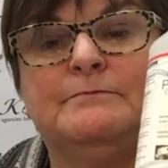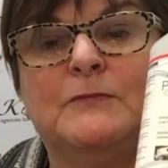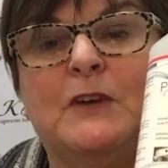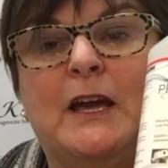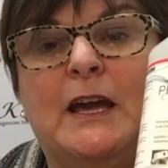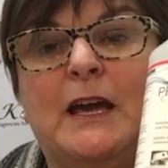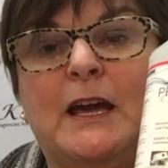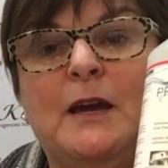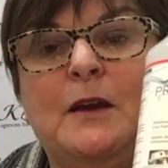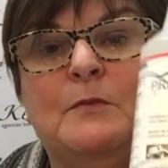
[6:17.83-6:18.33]

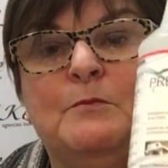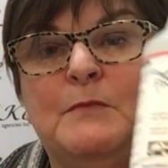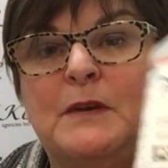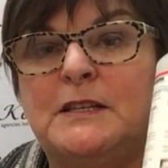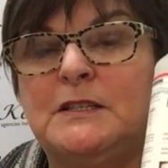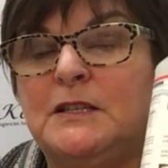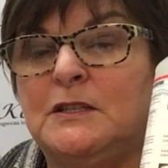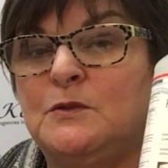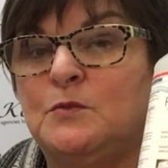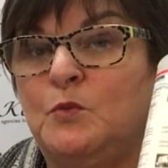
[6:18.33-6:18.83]
okay,
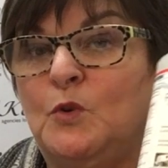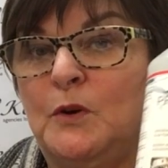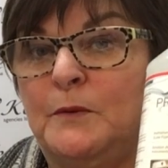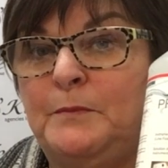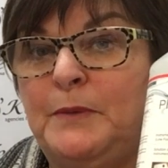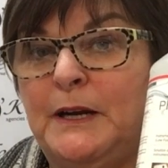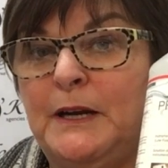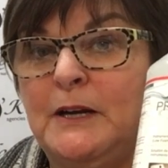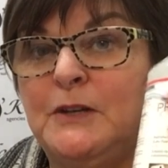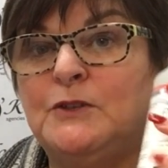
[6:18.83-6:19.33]
mixes 1
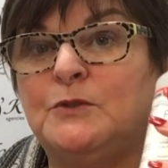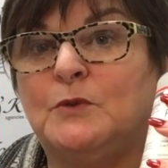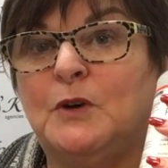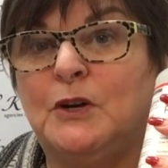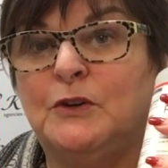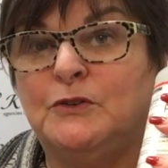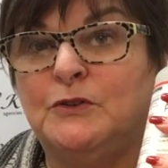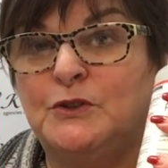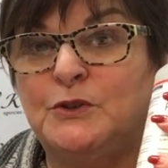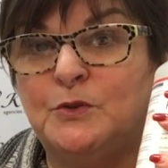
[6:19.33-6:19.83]
part to
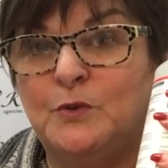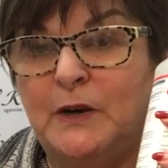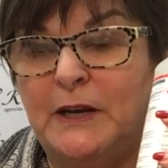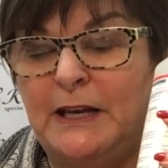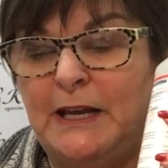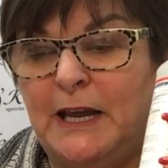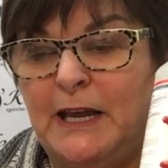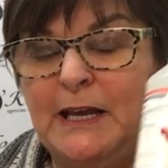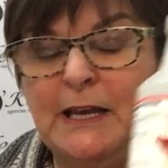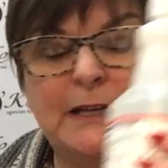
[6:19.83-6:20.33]

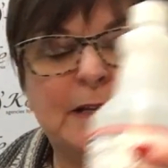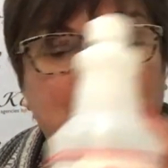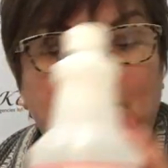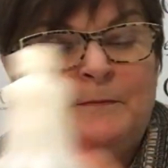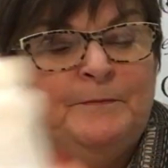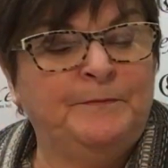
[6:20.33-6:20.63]
128.